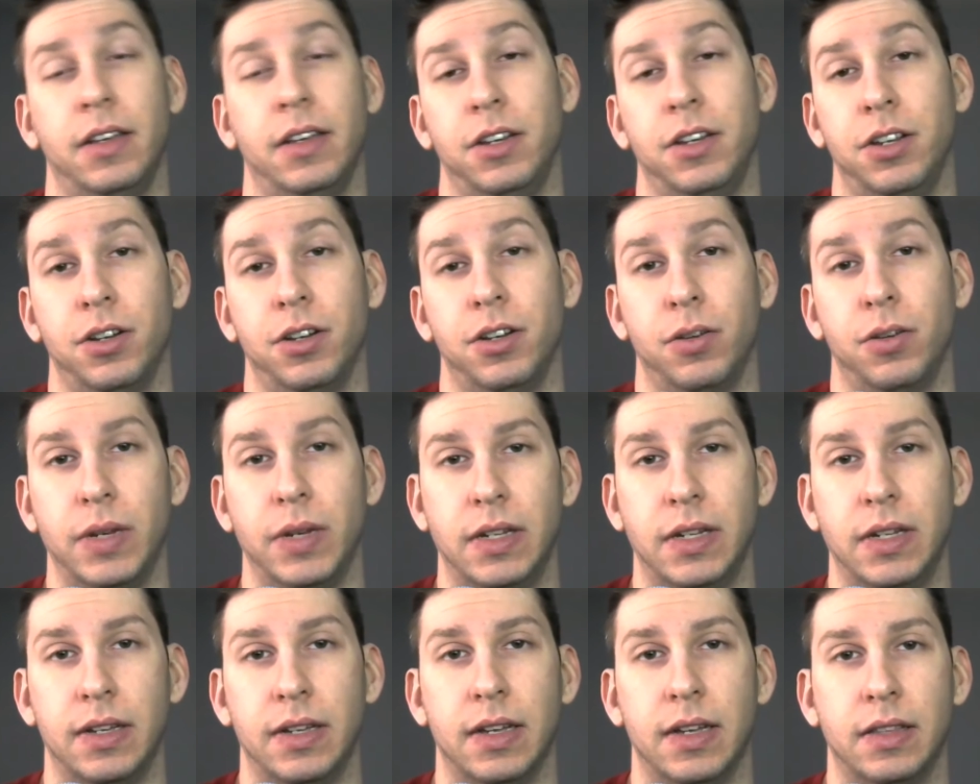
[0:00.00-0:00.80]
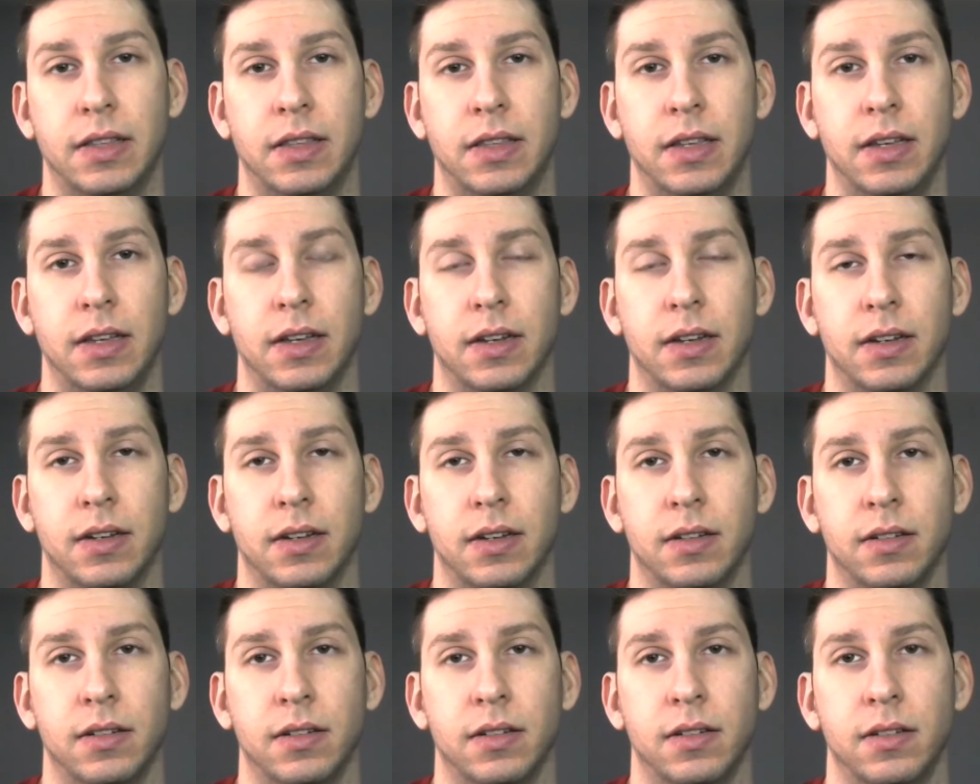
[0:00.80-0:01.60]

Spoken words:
you know, we did get the you know,